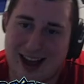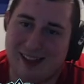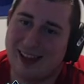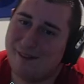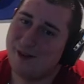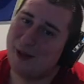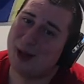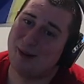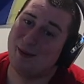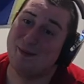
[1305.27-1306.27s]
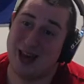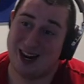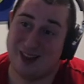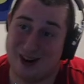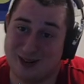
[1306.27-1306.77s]
I feel a little bit
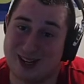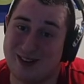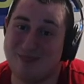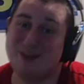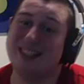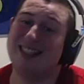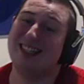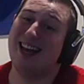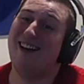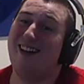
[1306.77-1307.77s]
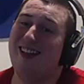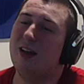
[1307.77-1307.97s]
better that it was a crit, but still.